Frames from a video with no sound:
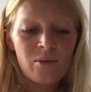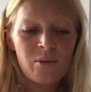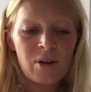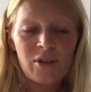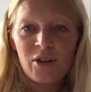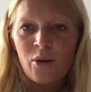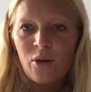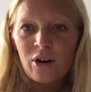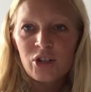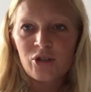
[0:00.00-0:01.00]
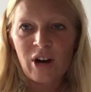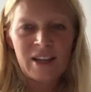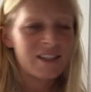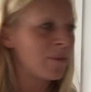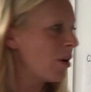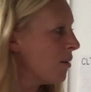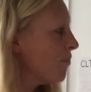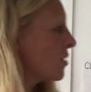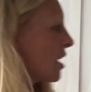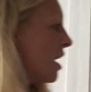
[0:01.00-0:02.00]
with your traceable
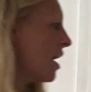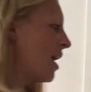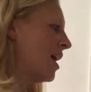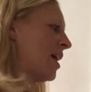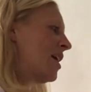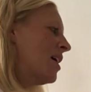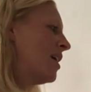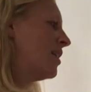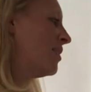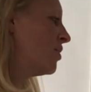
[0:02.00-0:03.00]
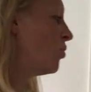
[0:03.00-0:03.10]
and